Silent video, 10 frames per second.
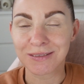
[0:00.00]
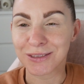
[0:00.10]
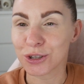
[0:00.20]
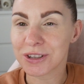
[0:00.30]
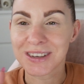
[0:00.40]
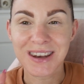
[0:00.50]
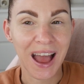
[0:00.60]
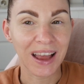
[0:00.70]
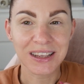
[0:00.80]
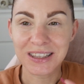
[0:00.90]
just
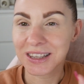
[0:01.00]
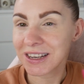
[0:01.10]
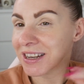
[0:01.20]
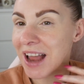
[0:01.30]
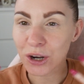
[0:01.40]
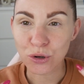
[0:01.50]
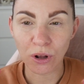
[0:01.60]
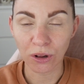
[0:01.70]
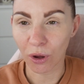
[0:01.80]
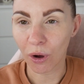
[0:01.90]
nice
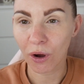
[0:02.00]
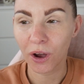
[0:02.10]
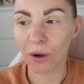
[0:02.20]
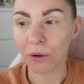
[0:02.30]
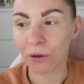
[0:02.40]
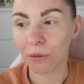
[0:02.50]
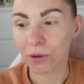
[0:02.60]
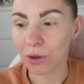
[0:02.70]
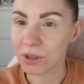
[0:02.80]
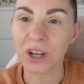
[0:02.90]
natural look,
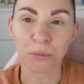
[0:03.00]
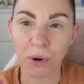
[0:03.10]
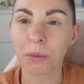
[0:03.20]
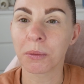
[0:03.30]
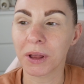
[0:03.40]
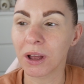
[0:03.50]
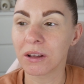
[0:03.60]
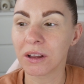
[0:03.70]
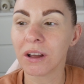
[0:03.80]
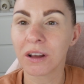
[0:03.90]
using probably
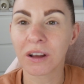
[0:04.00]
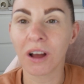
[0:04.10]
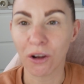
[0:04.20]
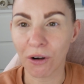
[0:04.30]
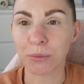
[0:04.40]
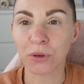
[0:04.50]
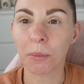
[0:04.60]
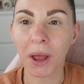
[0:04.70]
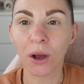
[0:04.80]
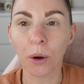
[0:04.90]
a crap ton of
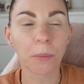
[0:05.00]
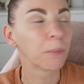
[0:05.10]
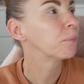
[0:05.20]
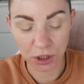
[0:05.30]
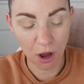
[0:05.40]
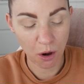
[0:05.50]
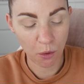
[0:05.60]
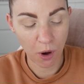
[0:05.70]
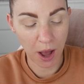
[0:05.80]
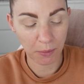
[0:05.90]
makeup.
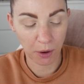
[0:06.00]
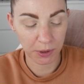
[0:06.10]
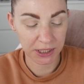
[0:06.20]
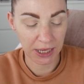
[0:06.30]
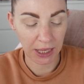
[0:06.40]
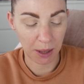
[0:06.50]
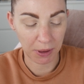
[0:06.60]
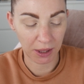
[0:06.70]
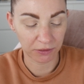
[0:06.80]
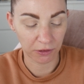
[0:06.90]
So I'm going to take a
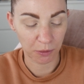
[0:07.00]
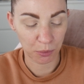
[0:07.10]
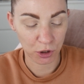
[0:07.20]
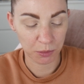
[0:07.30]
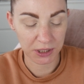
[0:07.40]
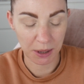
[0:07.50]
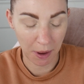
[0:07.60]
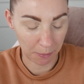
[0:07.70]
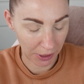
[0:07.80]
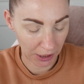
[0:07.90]
big fluffy brush. I'm going to take
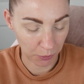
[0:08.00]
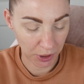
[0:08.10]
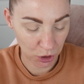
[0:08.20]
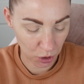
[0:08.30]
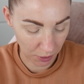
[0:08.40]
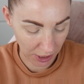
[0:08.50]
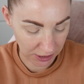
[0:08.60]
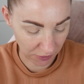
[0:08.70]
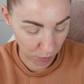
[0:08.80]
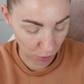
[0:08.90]
my Louise
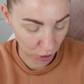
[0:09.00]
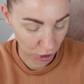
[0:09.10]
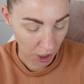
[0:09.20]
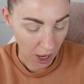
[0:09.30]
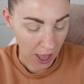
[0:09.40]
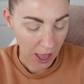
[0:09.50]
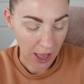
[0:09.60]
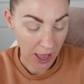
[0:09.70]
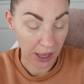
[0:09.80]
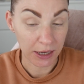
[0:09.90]
297 brush,
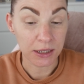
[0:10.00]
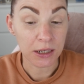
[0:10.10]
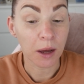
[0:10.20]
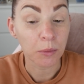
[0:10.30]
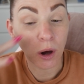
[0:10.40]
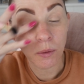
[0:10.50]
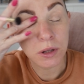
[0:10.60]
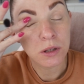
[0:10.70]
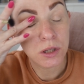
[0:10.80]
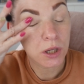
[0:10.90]
and I'm
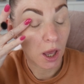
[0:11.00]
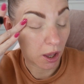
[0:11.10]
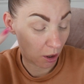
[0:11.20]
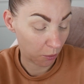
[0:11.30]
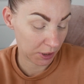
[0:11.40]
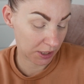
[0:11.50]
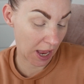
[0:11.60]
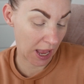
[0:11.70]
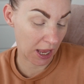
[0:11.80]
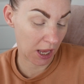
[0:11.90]
going to
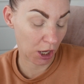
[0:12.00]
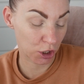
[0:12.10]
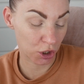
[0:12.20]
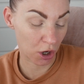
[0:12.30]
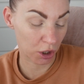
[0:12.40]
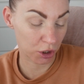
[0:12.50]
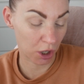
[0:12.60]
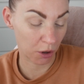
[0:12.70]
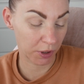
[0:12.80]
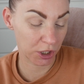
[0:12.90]
take
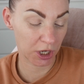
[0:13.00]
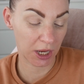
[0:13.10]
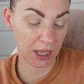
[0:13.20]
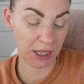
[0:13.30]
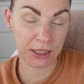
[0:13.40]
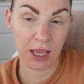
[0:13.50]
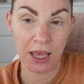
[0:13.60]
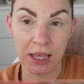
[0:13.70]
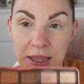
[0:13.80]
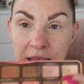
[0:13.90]
Georgia, which is
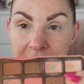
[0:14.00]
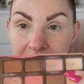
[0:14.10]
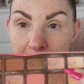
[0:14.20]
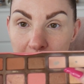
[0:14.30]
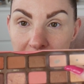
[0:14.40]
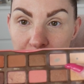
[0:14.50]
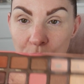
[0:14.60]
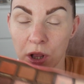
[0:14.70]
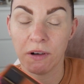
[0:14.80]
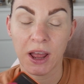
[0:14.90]
this peach
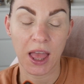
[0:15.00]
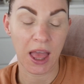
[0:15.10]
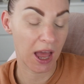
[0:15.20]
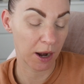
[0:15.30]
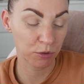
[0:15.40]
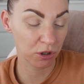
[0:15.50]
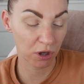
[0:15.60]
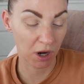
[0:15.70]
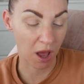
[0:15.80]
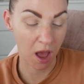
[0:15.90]
colour right here, and I'm just
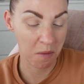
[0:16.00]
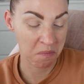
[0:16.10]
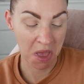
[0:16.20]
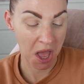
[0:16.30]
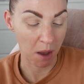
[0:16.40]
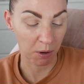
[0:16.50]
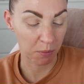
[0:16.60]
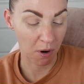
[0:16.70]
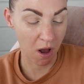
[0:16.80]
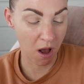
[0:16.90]
going to I'm going to
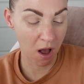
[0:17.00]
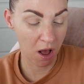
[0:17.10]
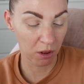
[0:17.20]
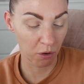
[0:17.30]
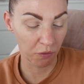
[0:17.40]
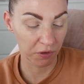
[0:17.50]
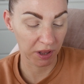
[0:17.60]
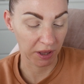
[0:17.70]
put it all over the